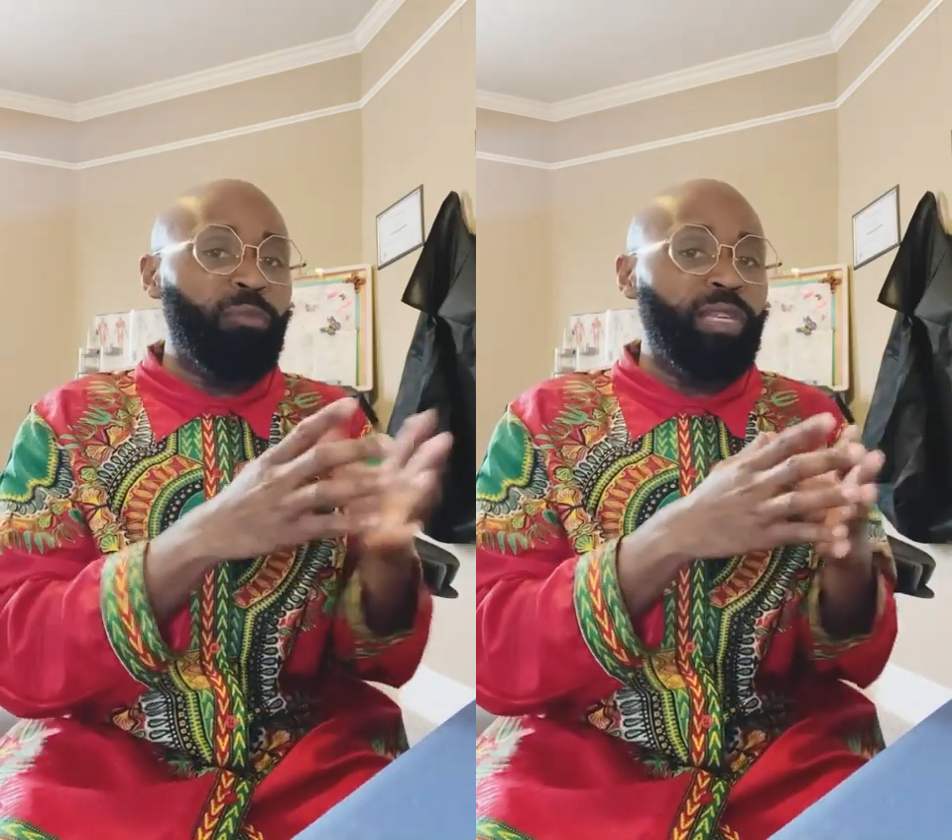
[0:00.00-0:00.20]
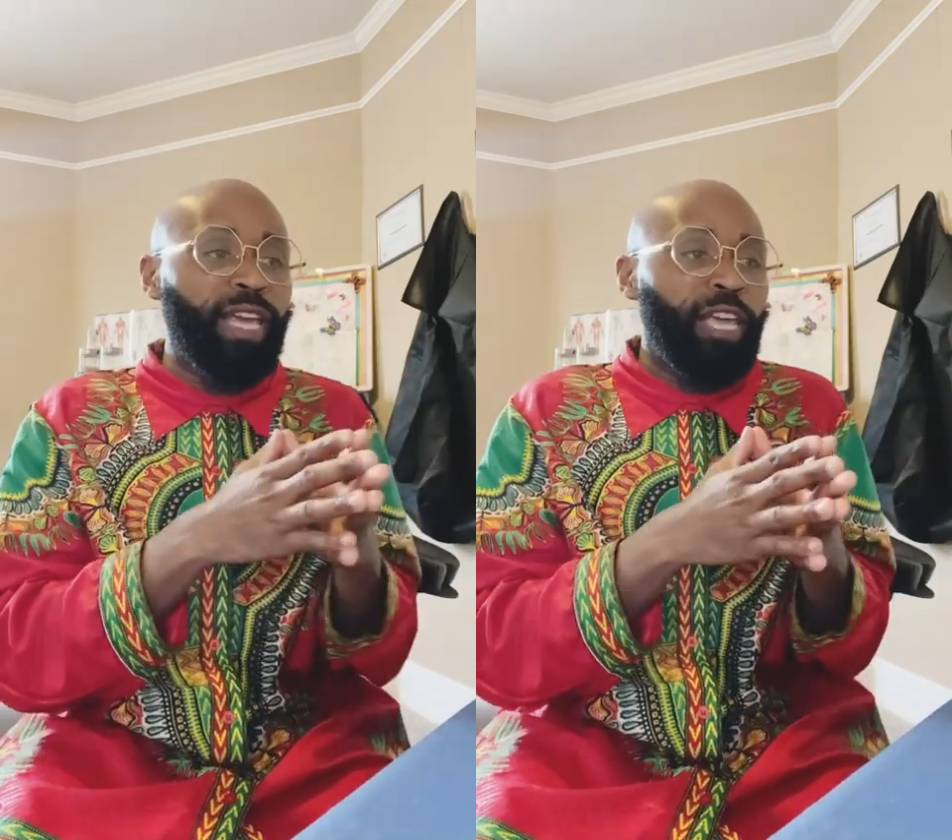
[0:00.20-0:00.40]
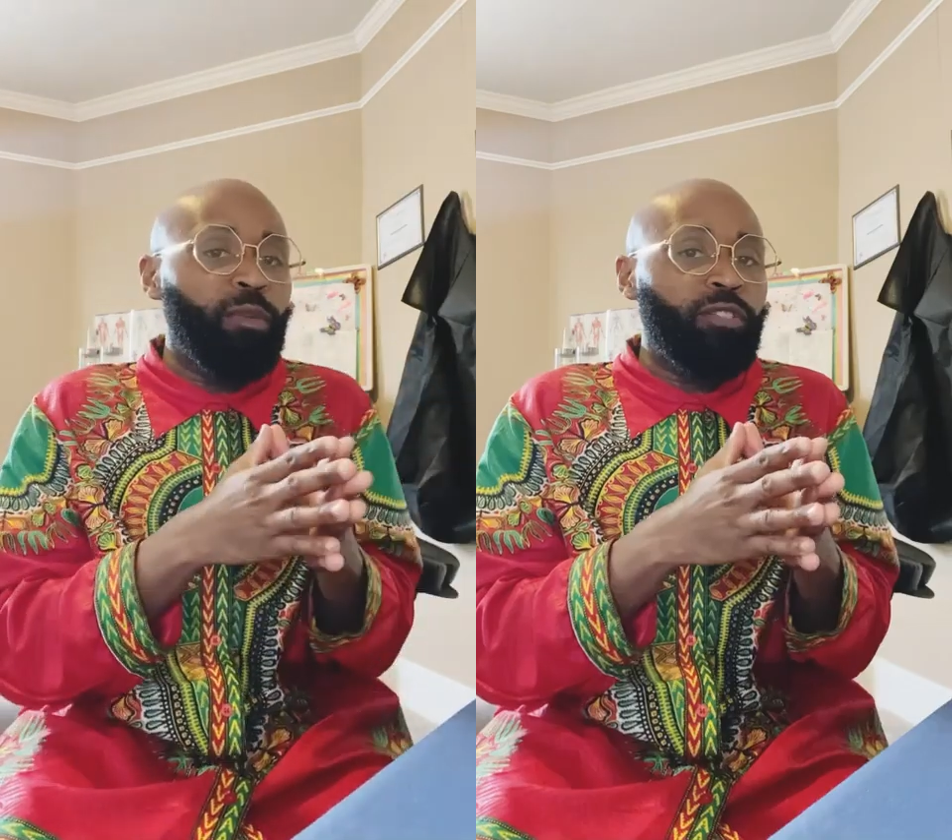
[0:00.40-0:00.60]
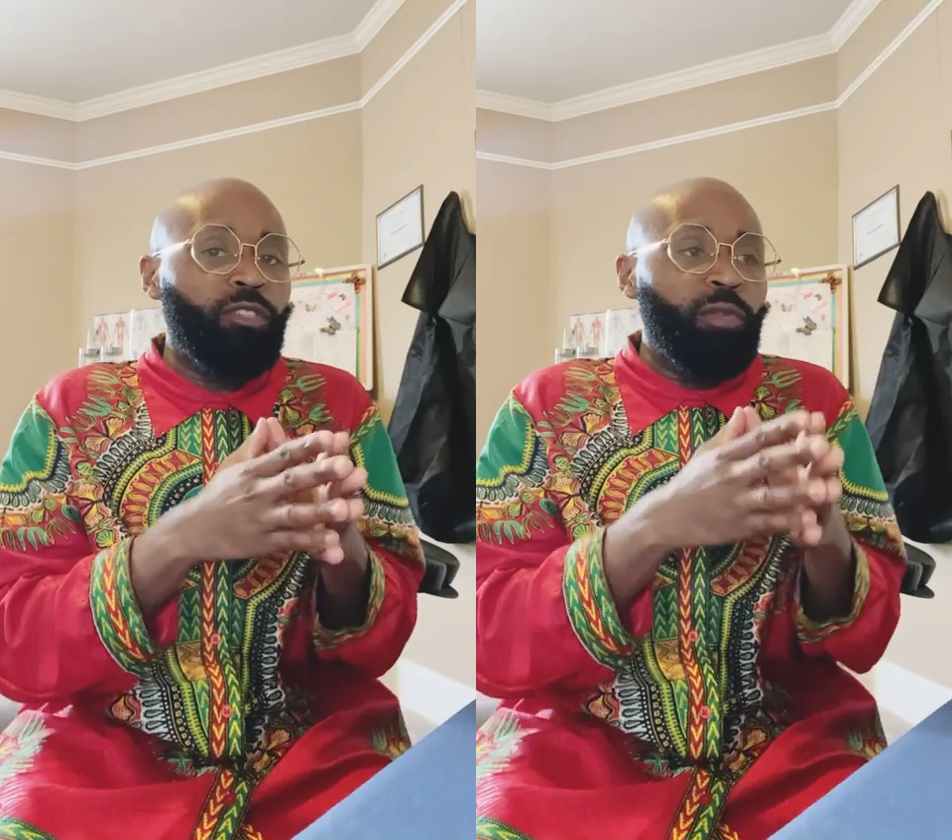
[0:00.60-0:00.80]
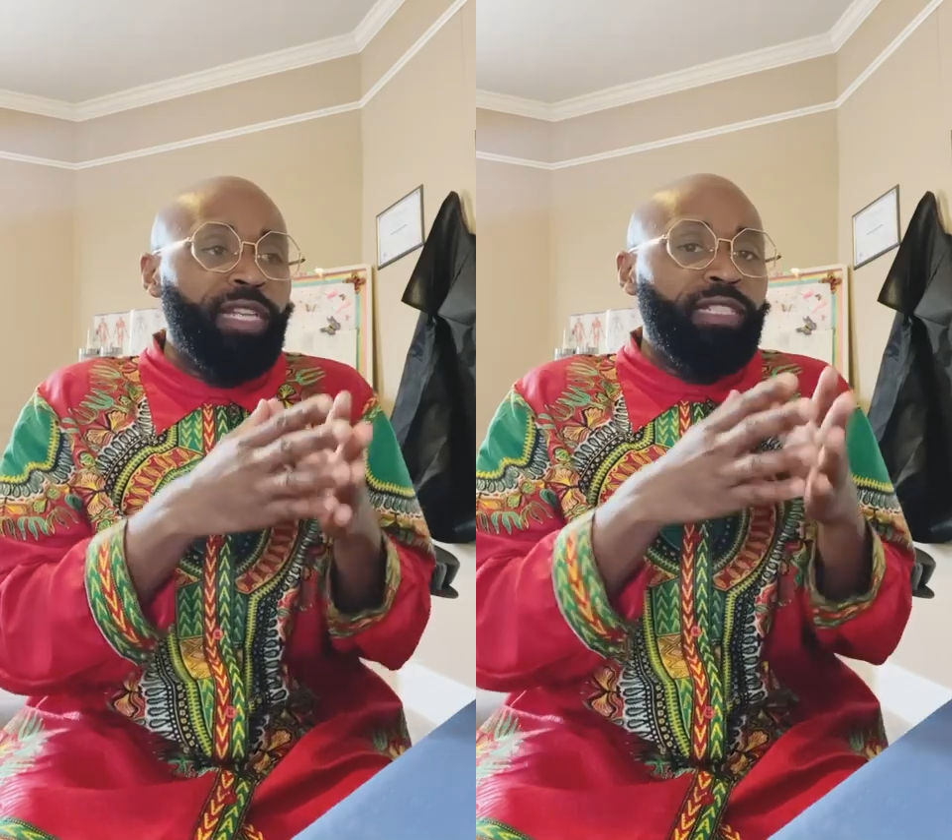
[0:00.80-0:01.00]
be able
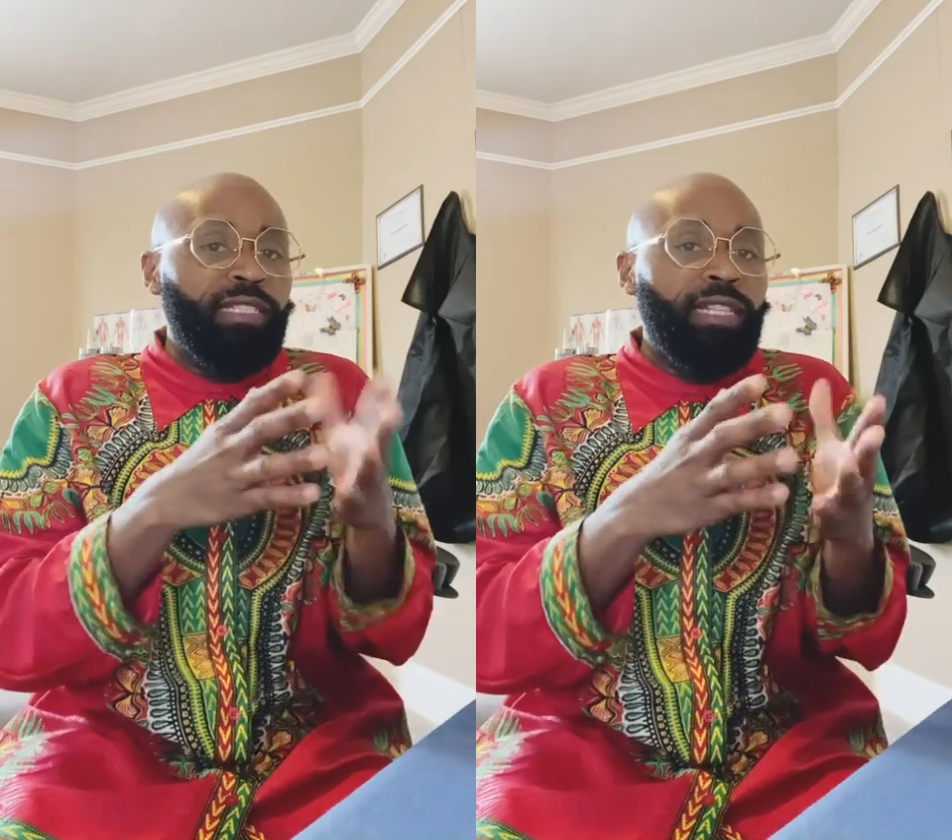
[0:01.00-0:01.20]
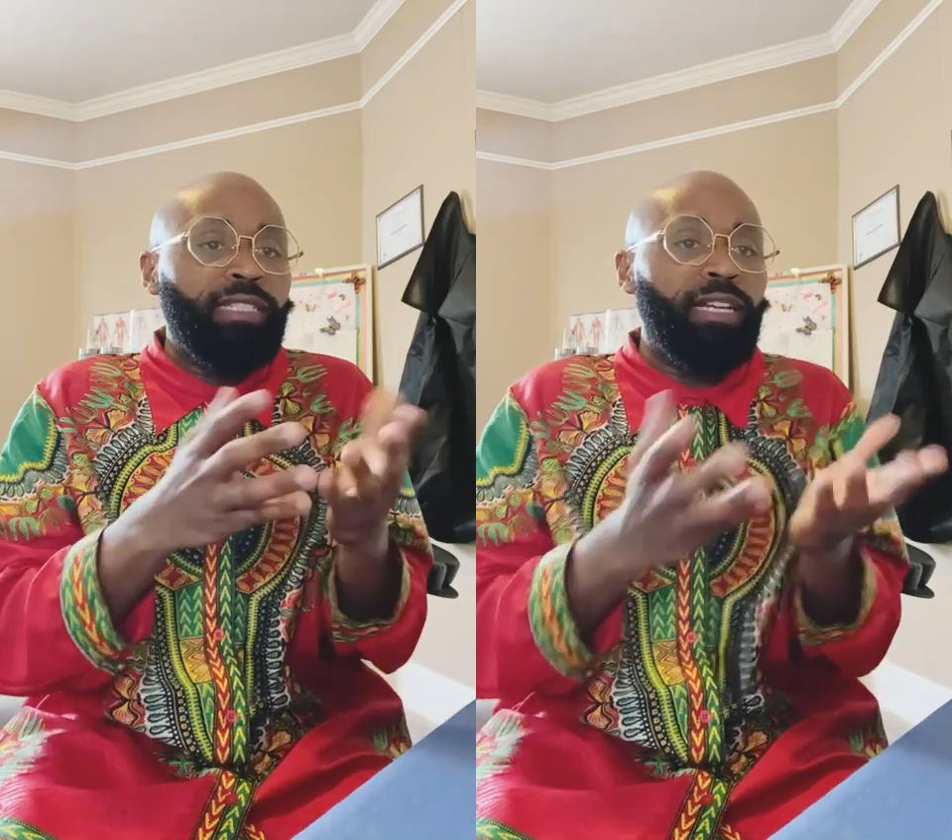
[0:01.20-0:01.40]
to exist